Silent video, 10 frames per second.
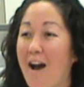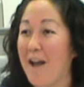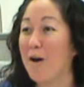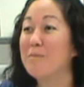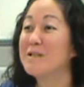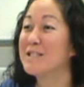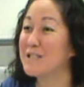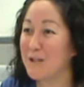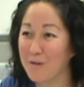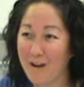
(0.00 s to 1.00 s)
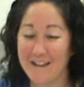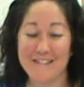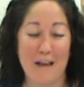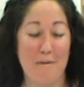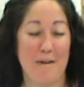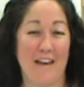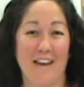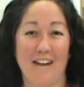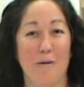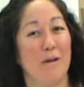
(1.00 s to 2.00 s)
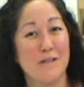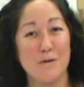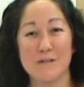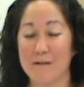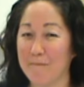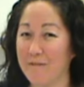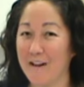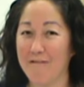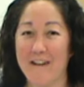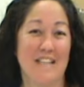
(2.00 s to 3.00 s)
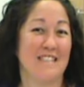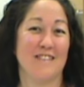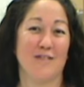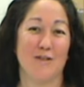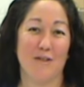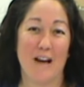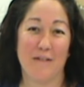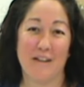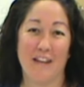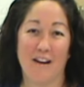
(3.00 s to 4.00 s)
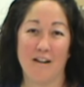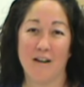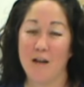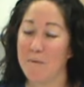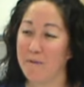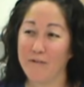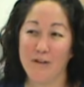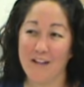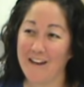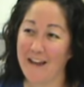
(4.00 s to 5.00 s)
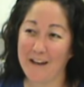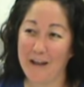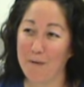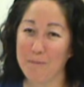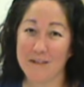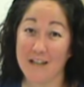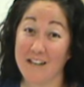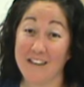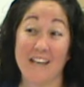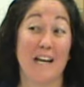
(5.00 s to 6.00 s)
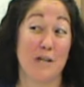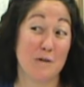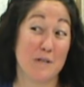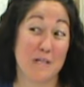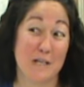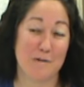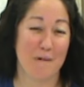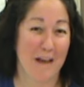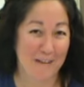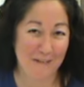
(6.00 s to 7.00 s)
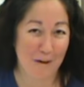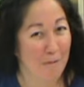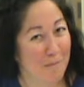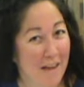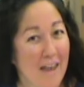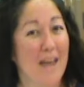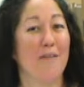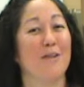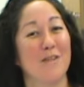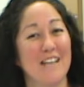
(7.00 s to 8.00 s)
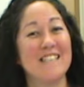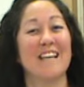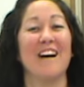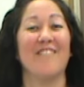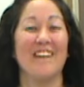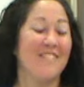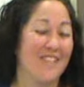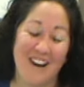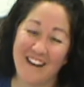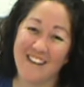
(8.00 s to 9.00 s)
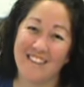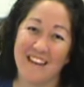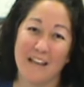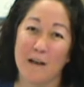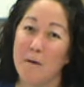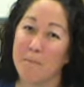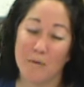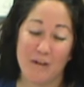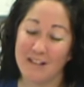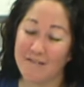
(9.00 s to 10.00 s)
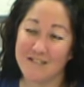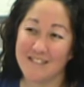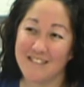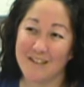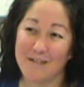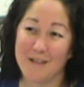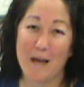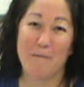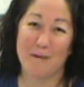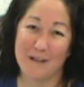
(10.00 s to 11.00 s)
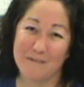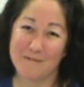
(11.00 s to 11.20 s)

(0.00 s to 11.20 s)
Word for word: I hope to see you guys come in, and we do some fun events throughout the year. But if you need any help with anything, and I used to teach math, so if you need to come in for anything, but we'd love to see you in the library.